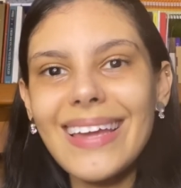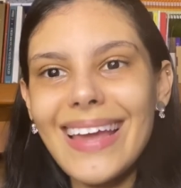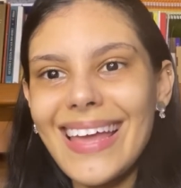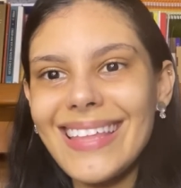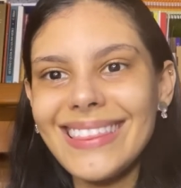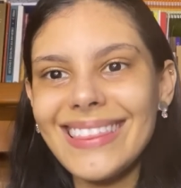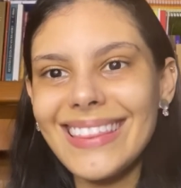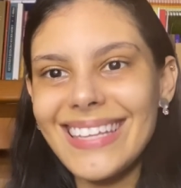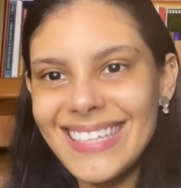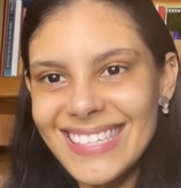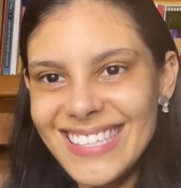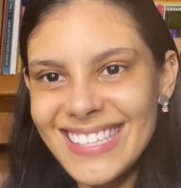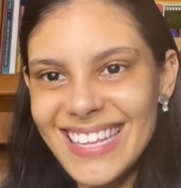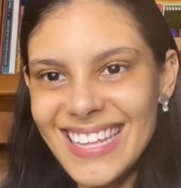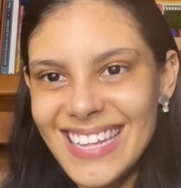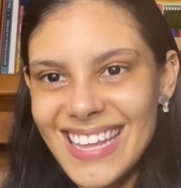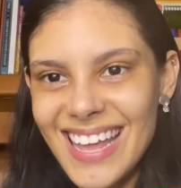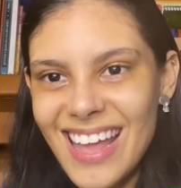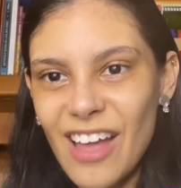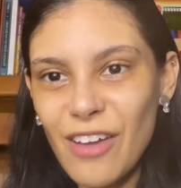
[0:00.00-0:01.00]
and
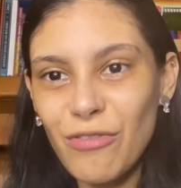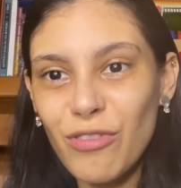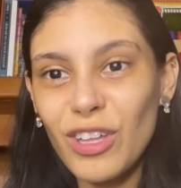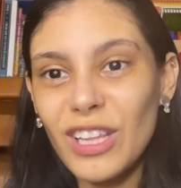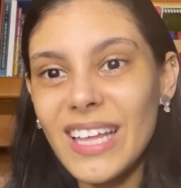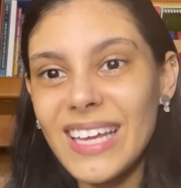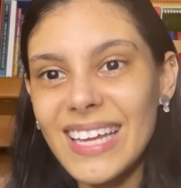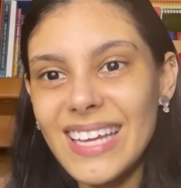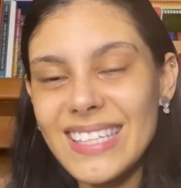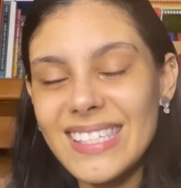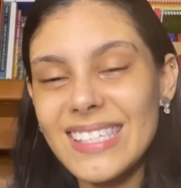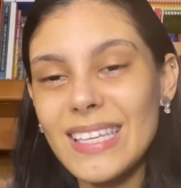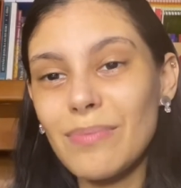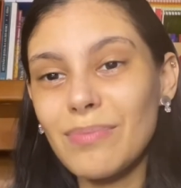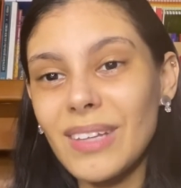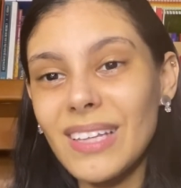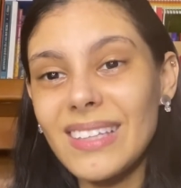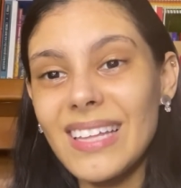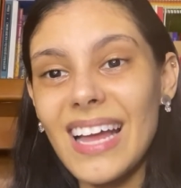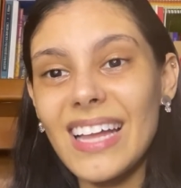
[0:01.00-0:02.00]
listening, I feel like it's
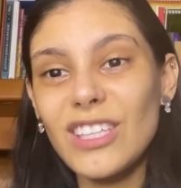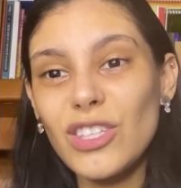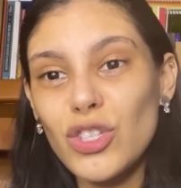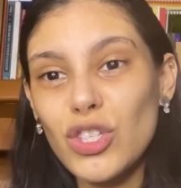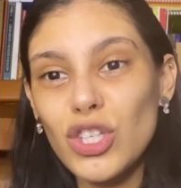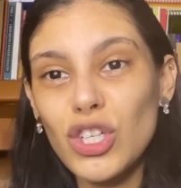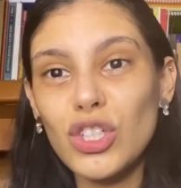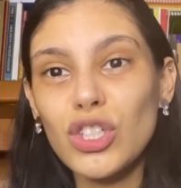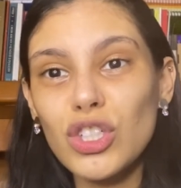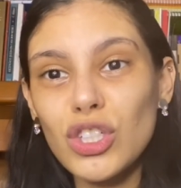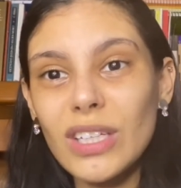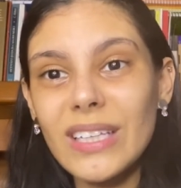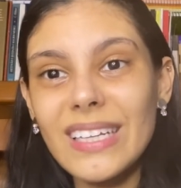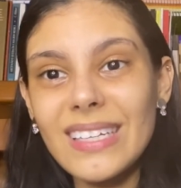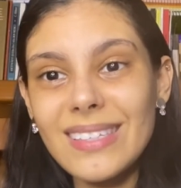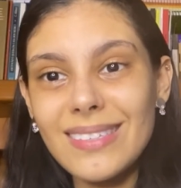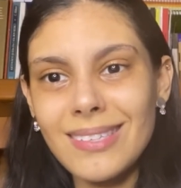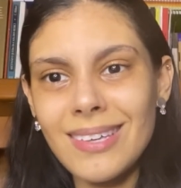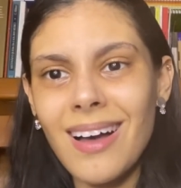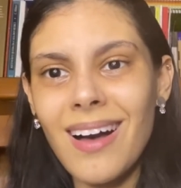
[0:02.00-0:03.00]
something that's
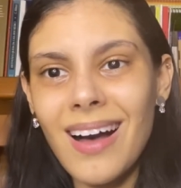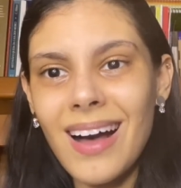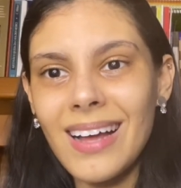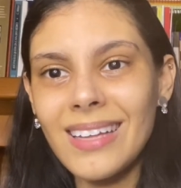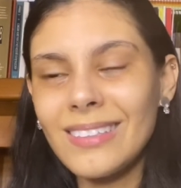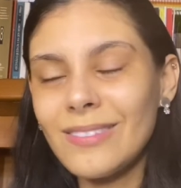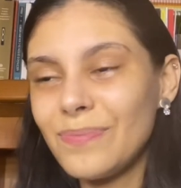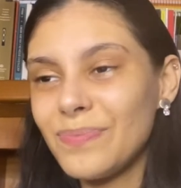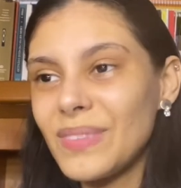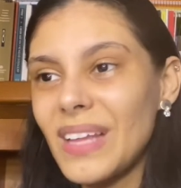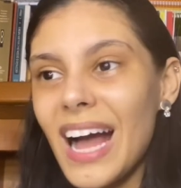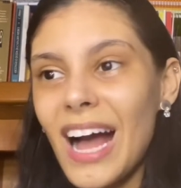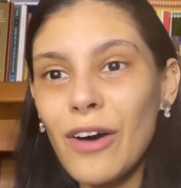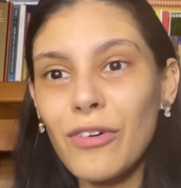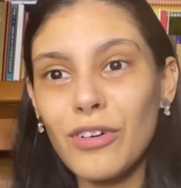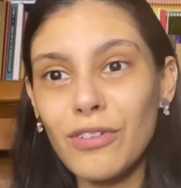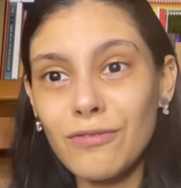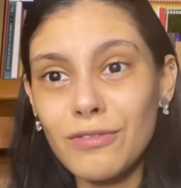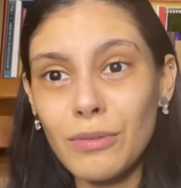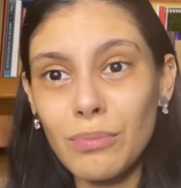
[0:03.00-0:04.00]
usually done
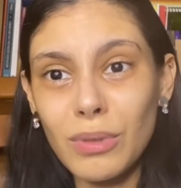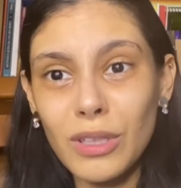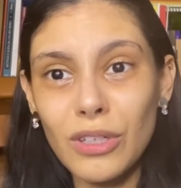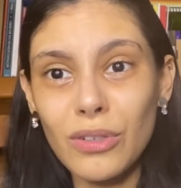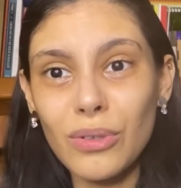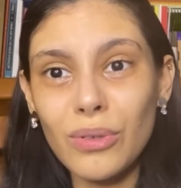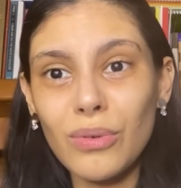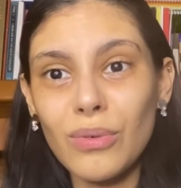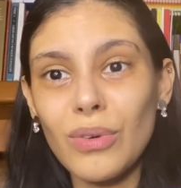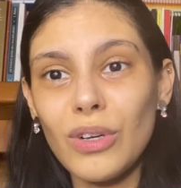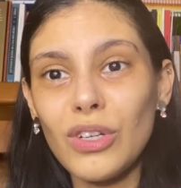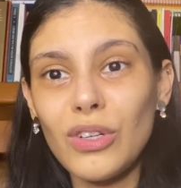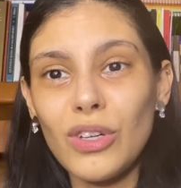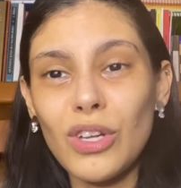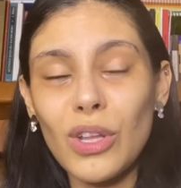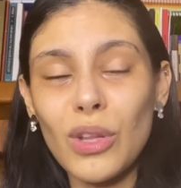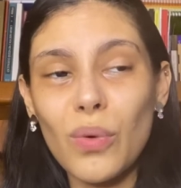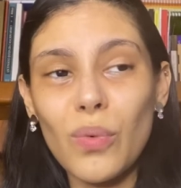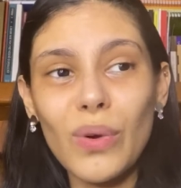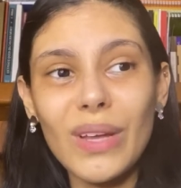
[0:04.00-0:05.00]
out of the blue,
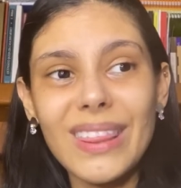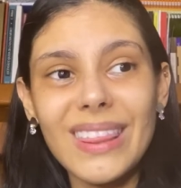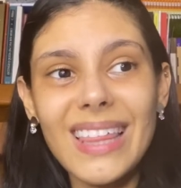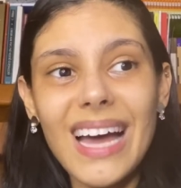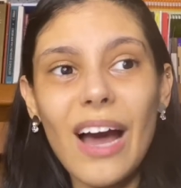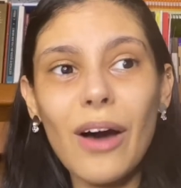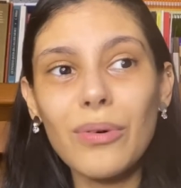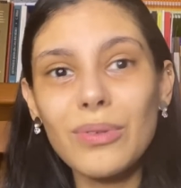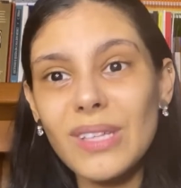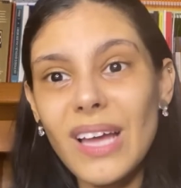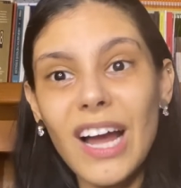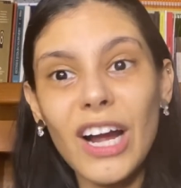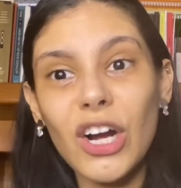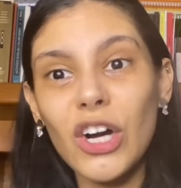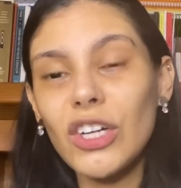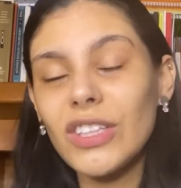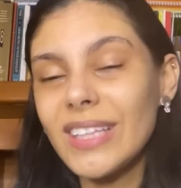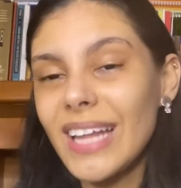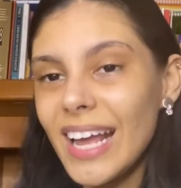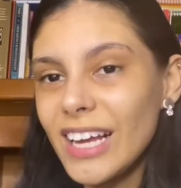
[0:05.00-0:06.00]
without a
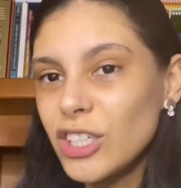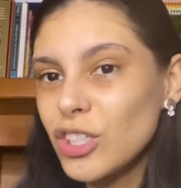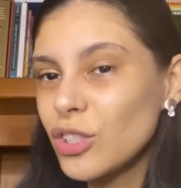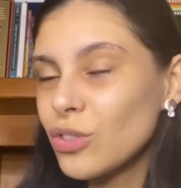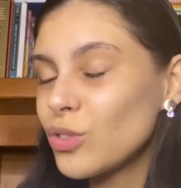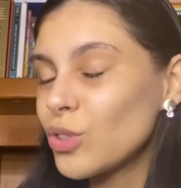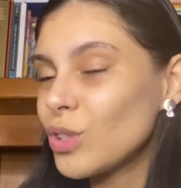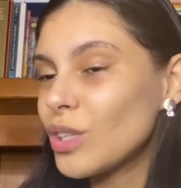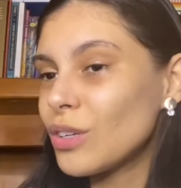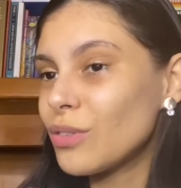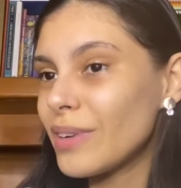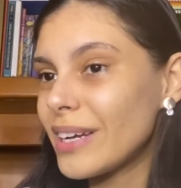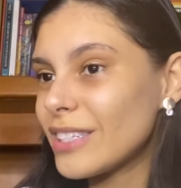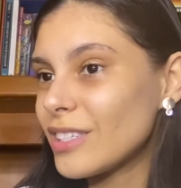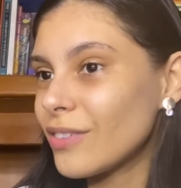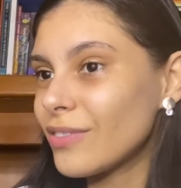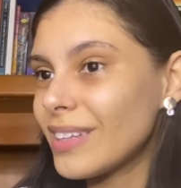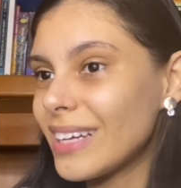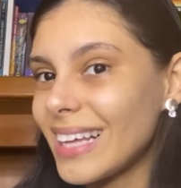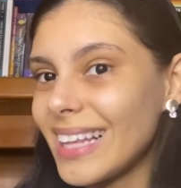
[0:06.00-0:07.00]
connection to the
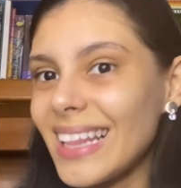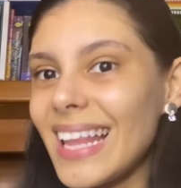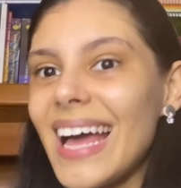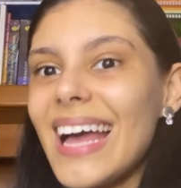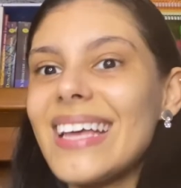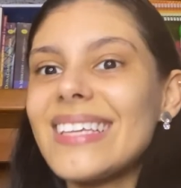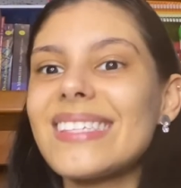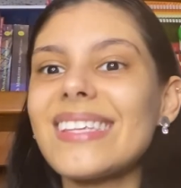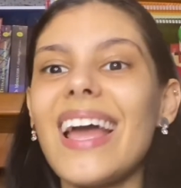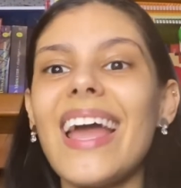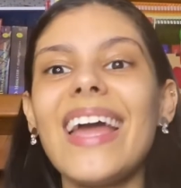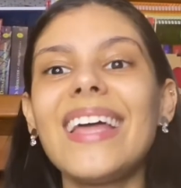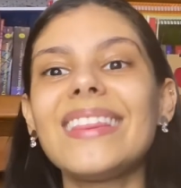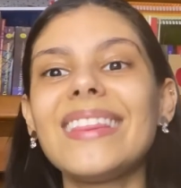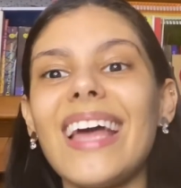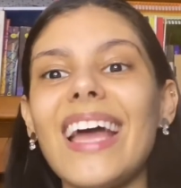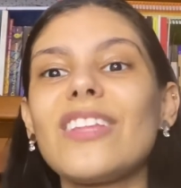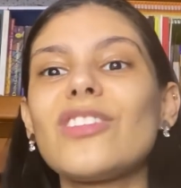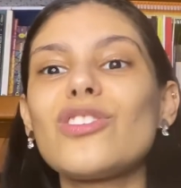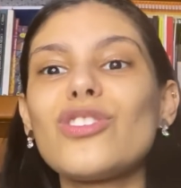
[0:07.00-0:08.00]
rest of the class,
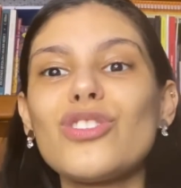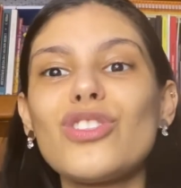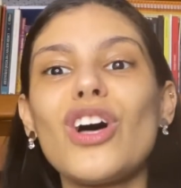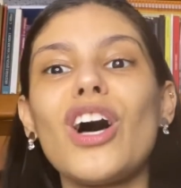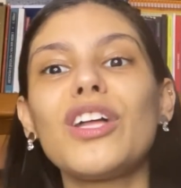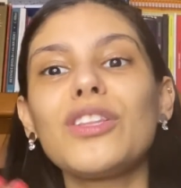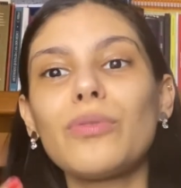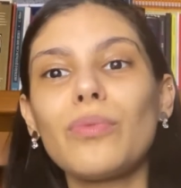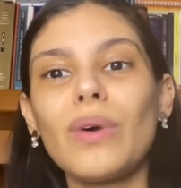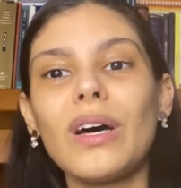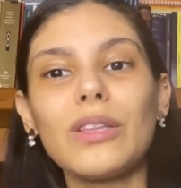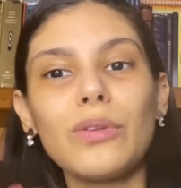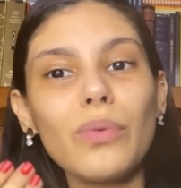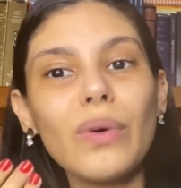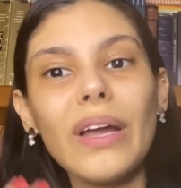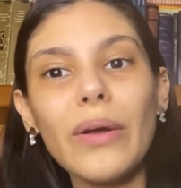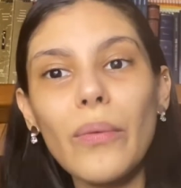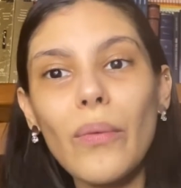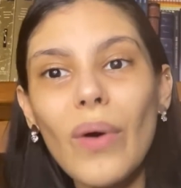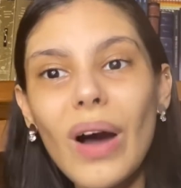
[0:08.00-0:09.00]
and that's not what
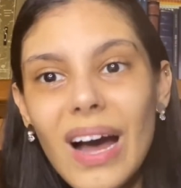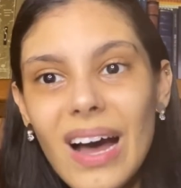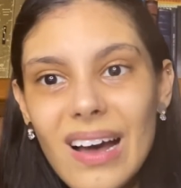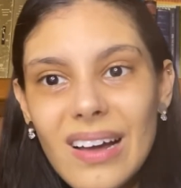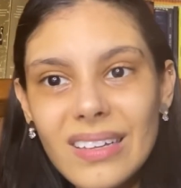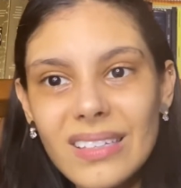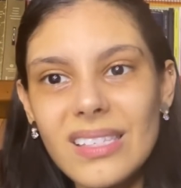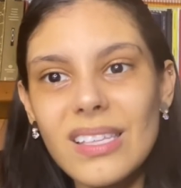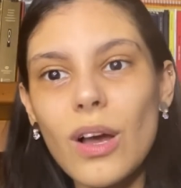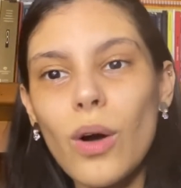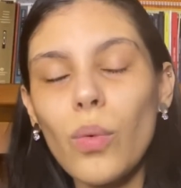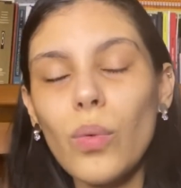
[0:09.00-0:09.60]
we want.